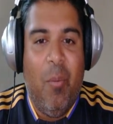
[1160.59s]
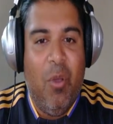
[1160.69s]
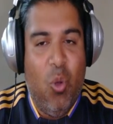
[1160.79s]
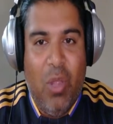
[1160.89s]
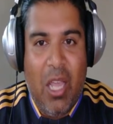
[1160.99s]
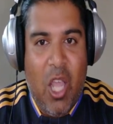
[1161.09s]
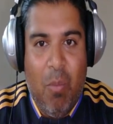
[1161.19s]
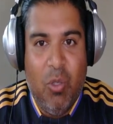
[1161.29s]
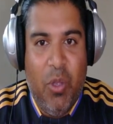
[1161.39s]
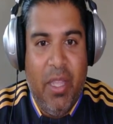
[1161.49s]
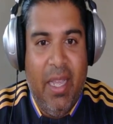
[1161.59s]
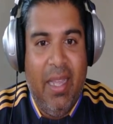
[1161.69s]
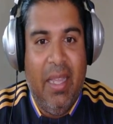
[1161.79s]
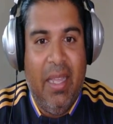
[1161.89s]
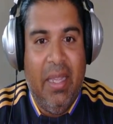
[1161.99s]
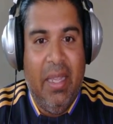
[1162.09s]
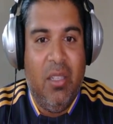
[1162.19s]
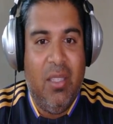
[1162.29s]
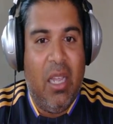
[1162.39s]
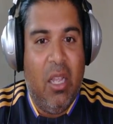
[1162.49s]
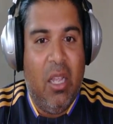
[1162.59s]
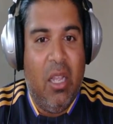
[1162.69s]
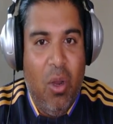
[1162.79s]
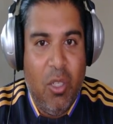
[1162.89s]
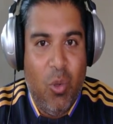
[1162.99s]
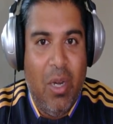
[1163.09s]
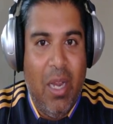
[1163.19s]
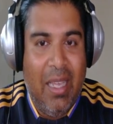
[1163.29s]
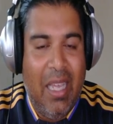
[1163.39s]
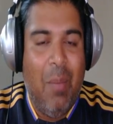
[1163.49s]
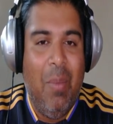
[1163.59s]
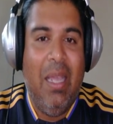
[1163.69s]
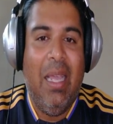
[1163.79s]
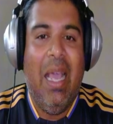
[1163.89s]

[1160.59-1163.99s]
with all that comes with it, is starting to take a toll on someone like Kimi,